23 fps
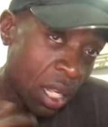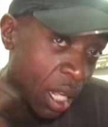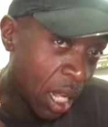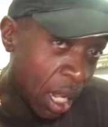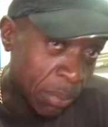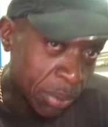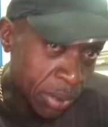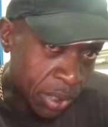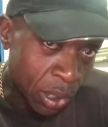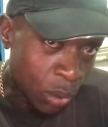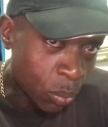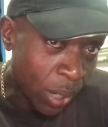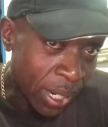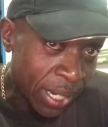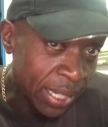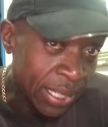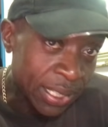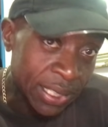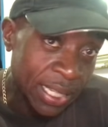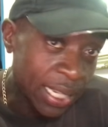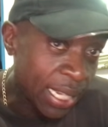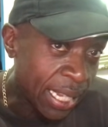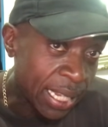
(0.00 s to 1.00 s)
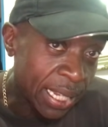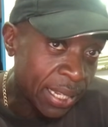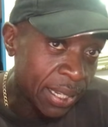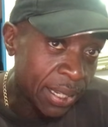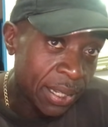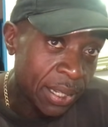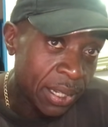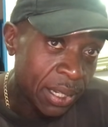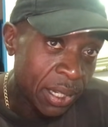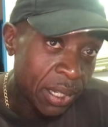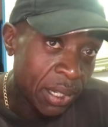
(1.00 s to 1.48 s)
I'm still waiting to hear
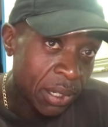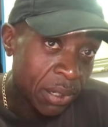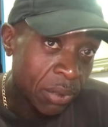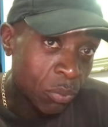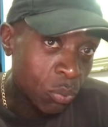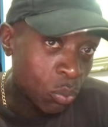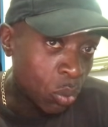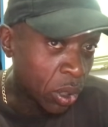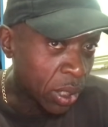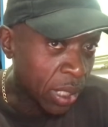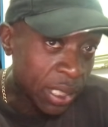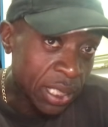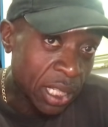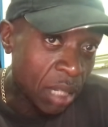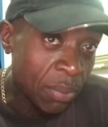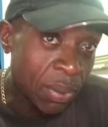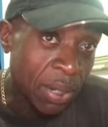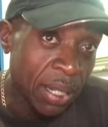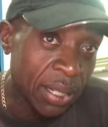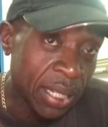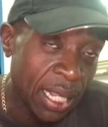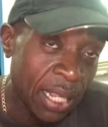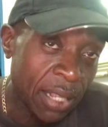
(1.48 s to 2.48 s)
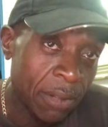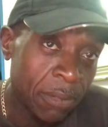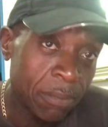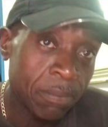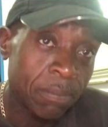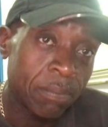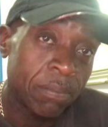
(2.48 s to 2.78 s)
what they say about that.